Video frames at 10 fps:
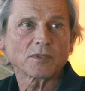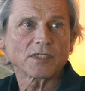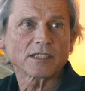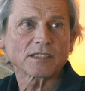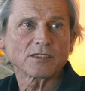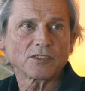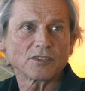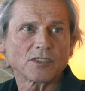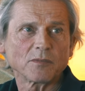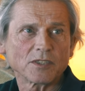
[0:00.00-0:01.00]
protection
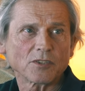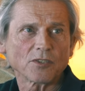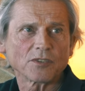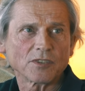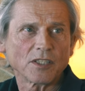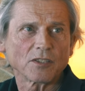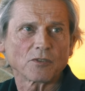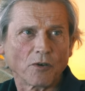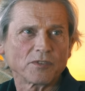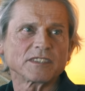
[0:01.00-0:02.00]
system in Trondheim
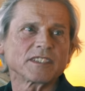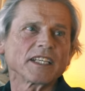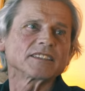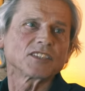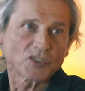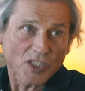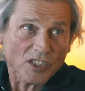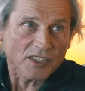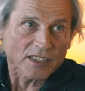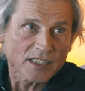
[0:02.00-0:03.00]
uh, office takes the
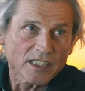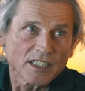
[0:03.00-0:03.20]
children.